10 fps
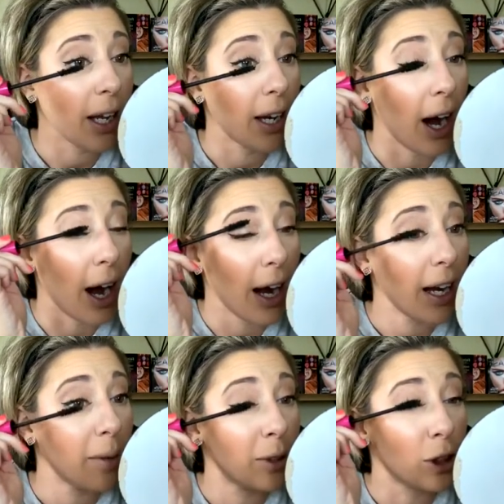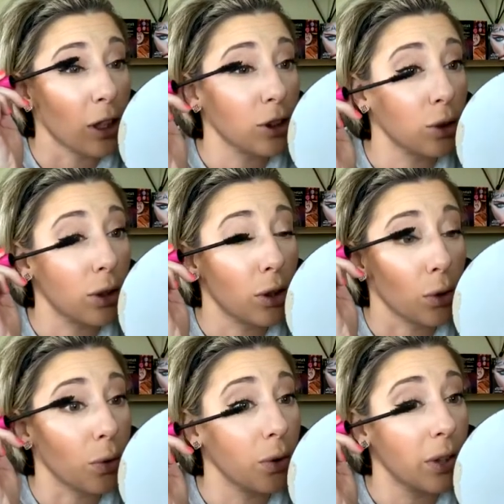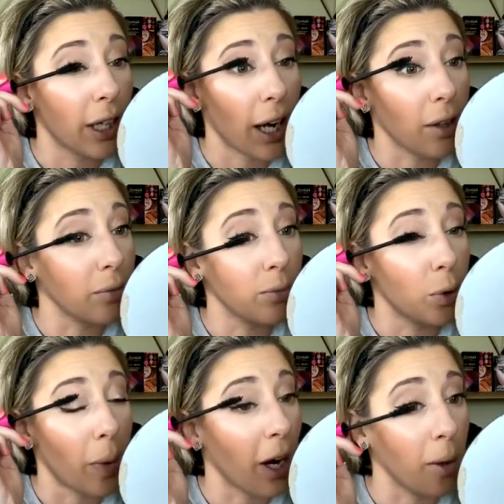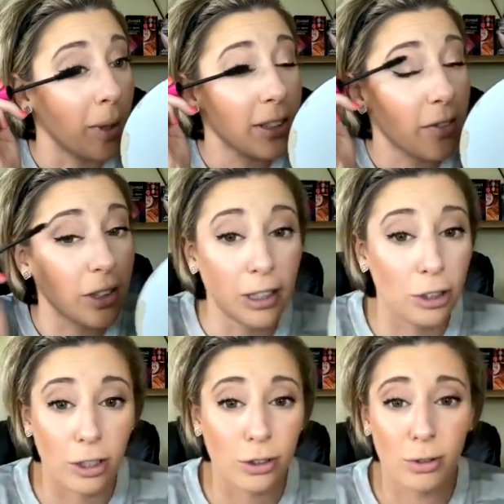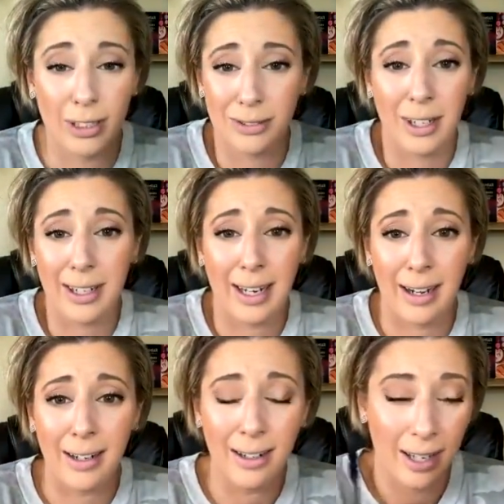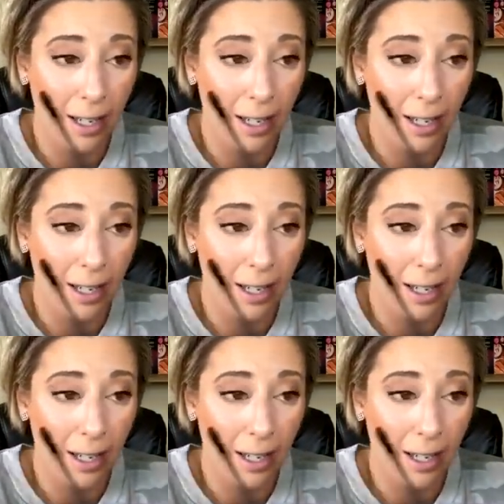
And I am a drugstore guru. Like, I will buy all my stuff at the drugstore. I do not care.